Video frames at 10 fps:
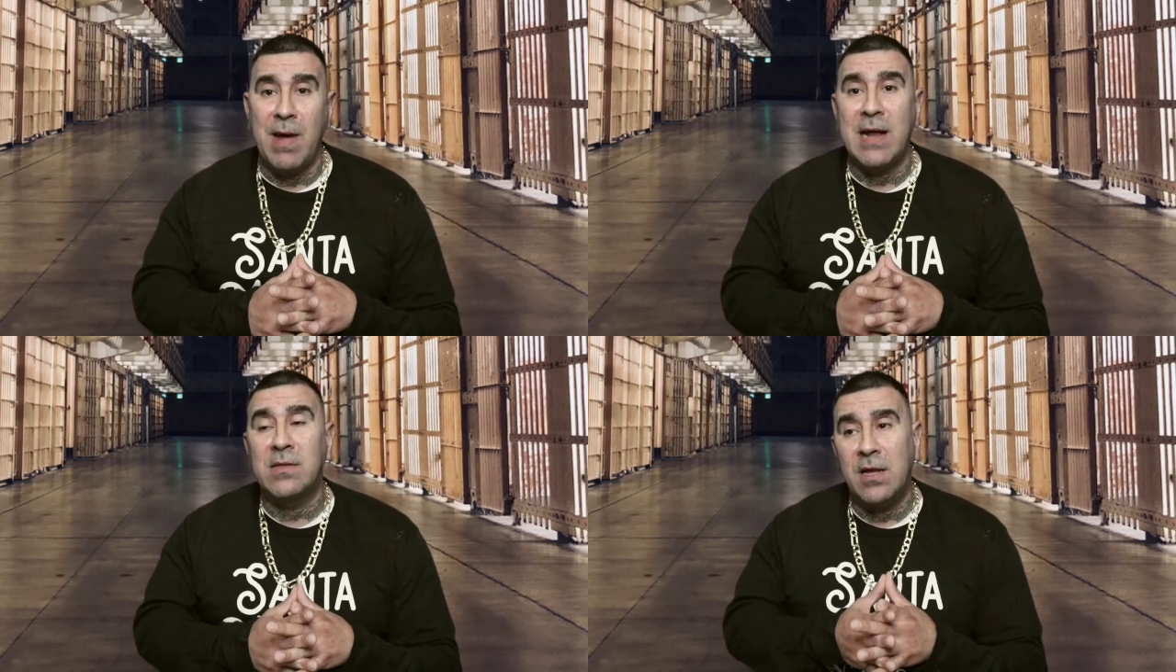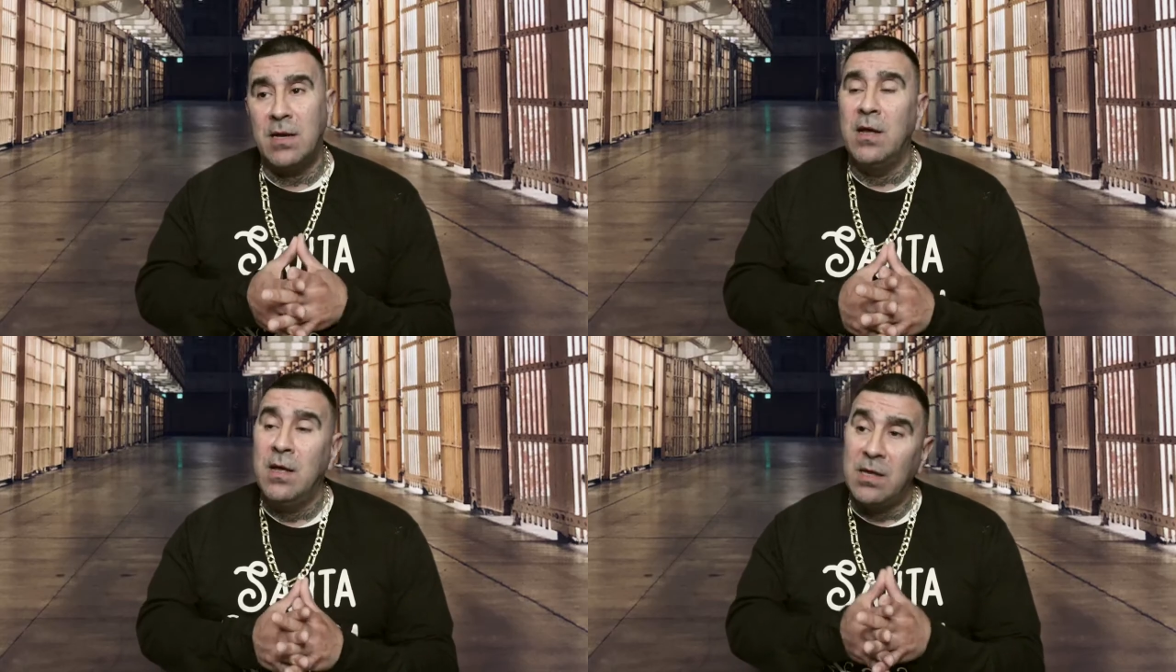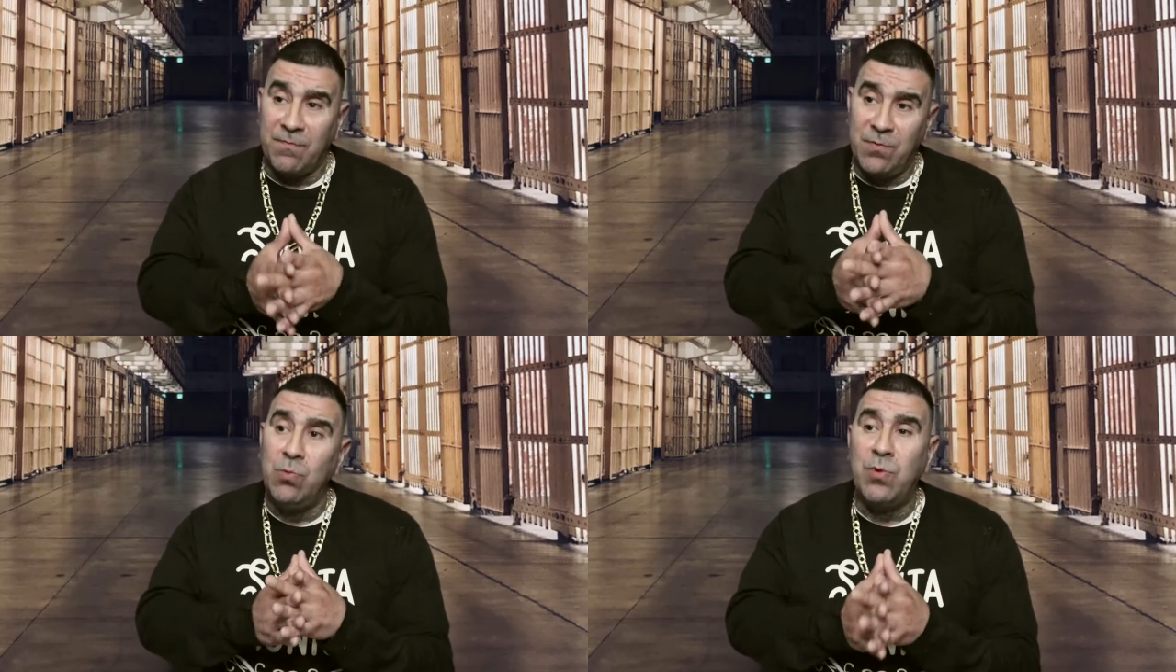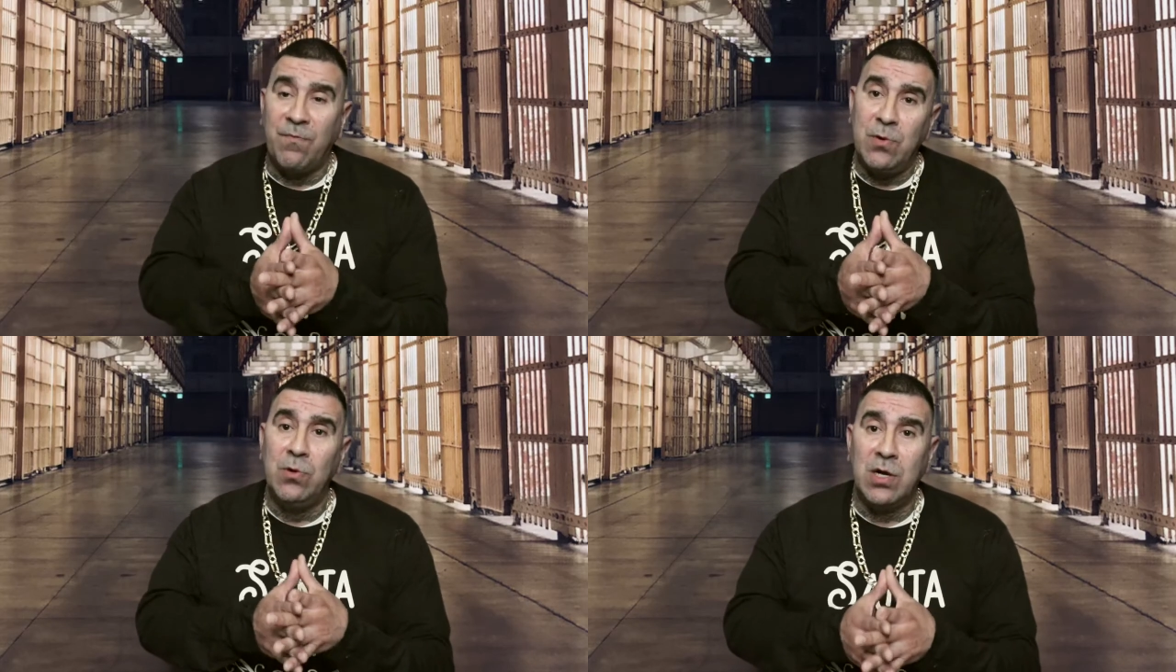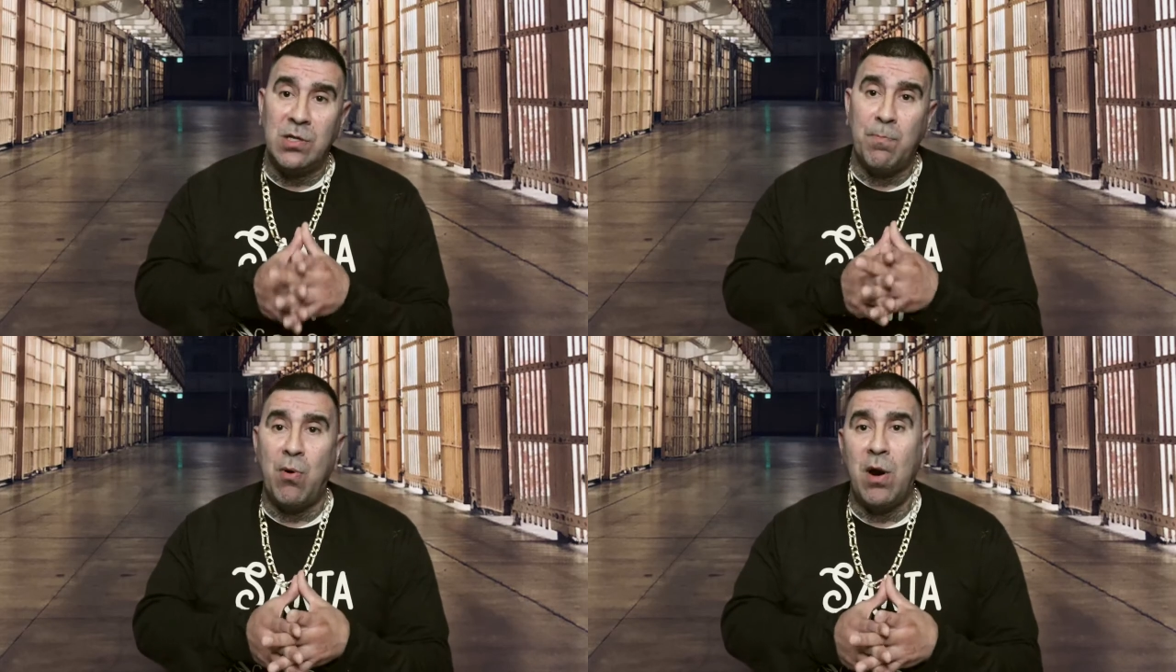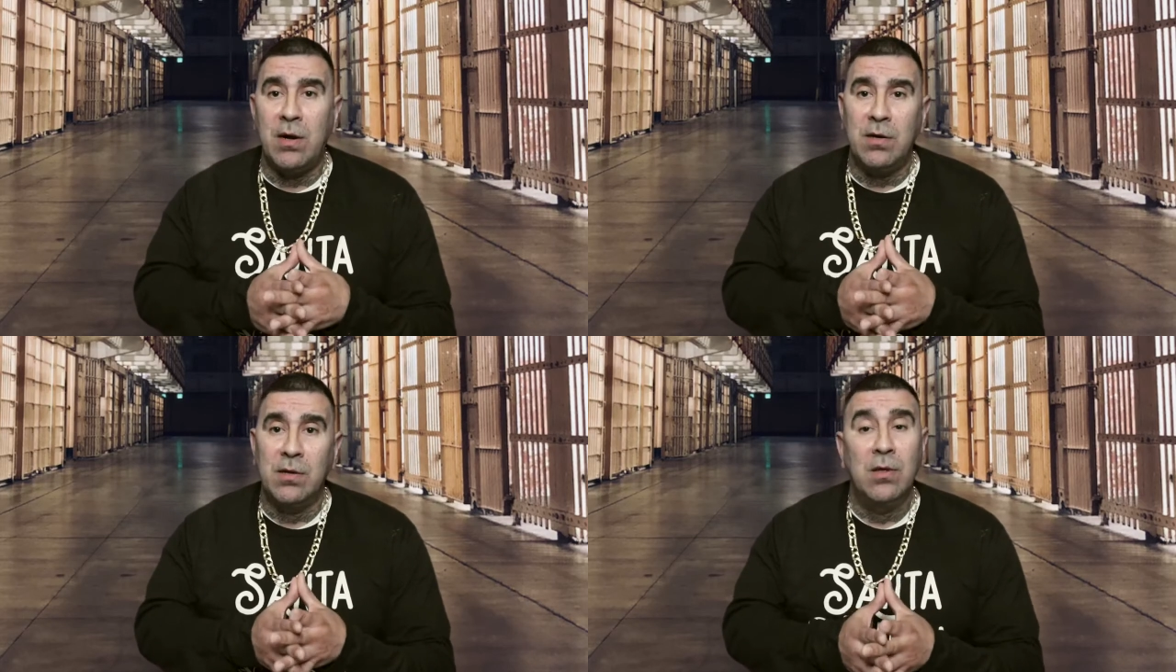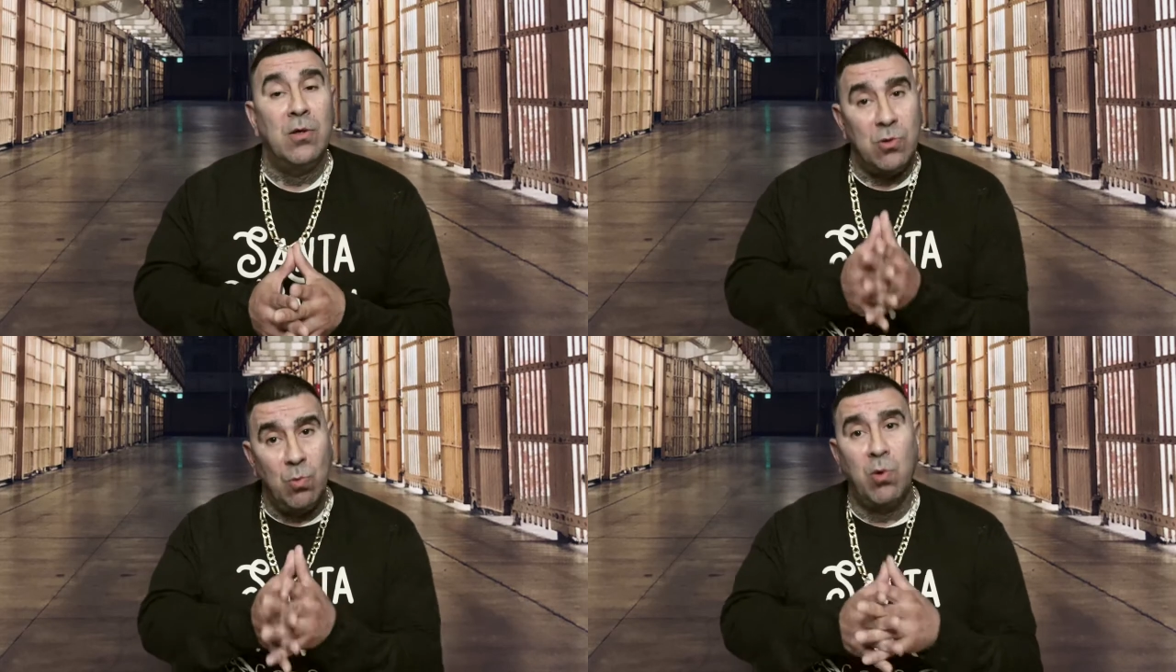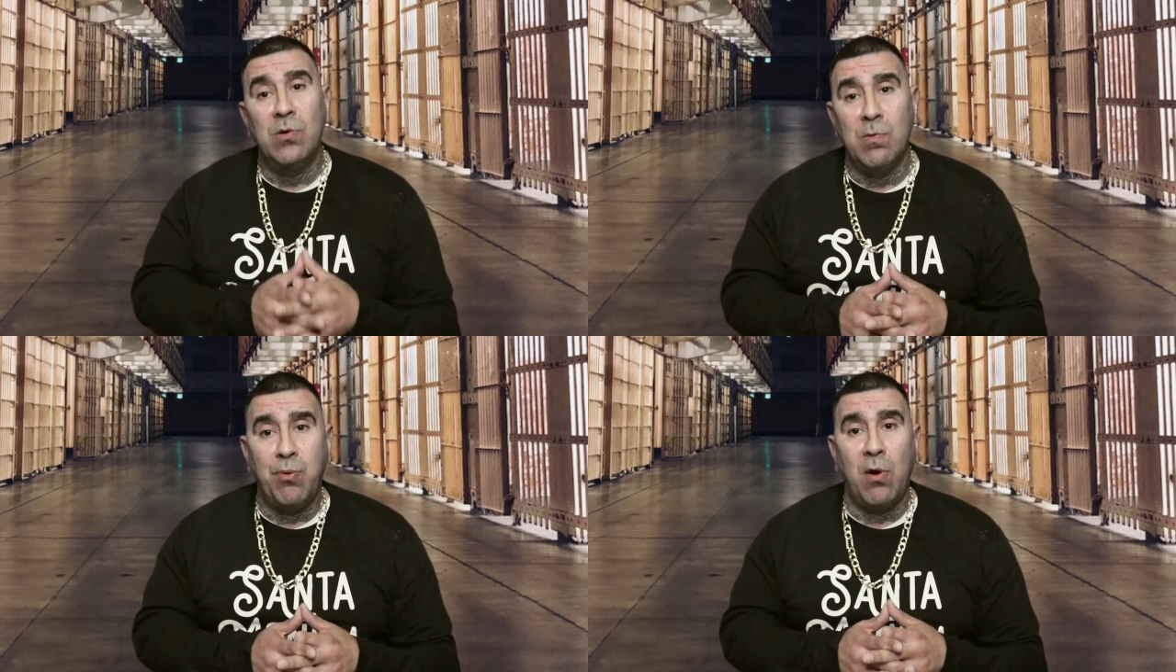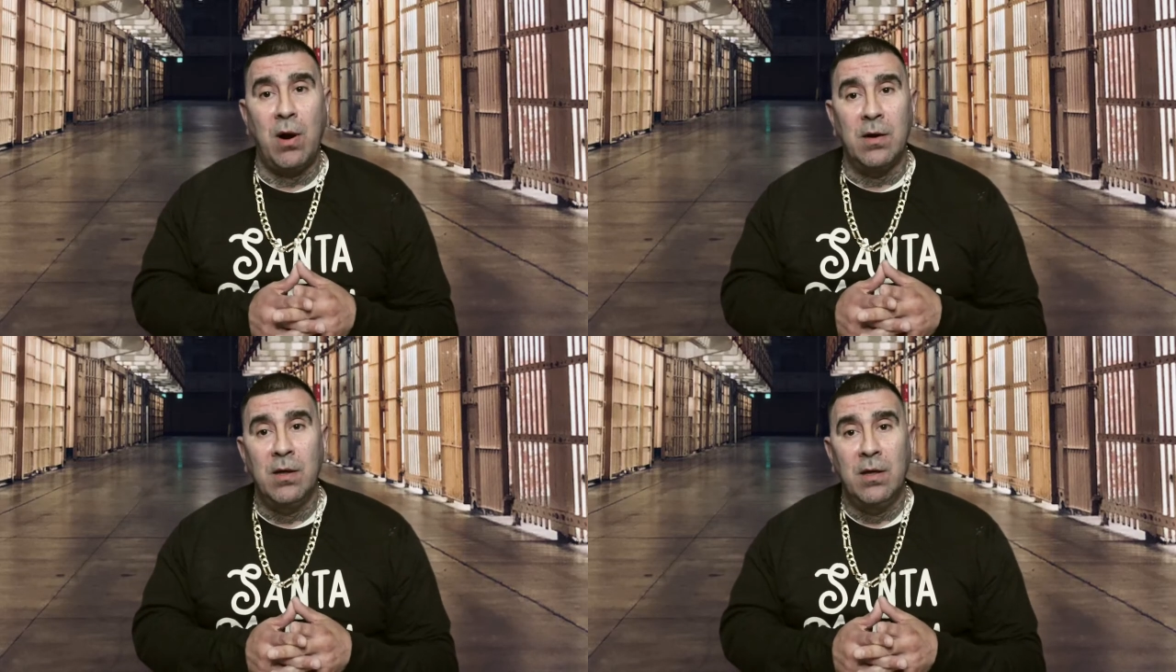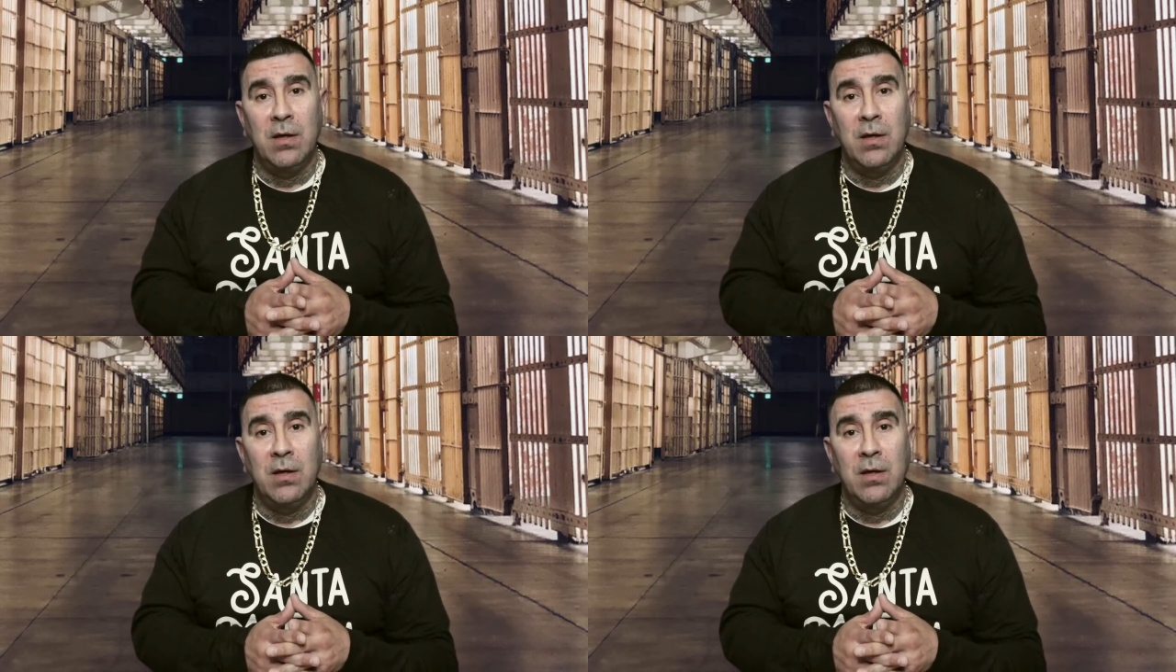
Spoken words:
Back then, if you looked the part, you were the part.